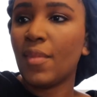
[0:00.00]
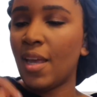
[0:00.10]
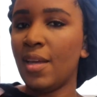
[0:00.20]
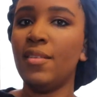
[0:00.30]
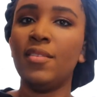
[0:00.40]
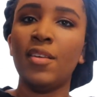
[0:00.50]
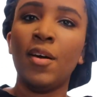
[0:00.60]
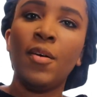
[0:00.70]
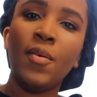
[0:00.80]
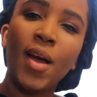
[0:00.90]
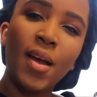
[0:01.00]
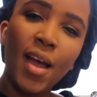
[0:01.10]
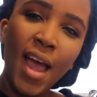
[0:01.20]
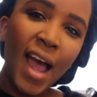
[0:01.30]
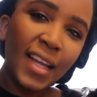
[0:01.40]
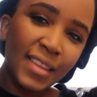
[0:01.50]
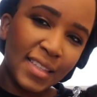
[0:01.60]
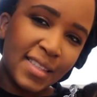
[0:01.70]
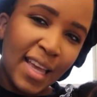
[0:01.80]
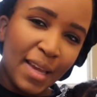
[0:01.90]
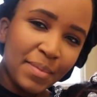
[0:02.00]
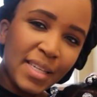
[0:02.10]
And so at the same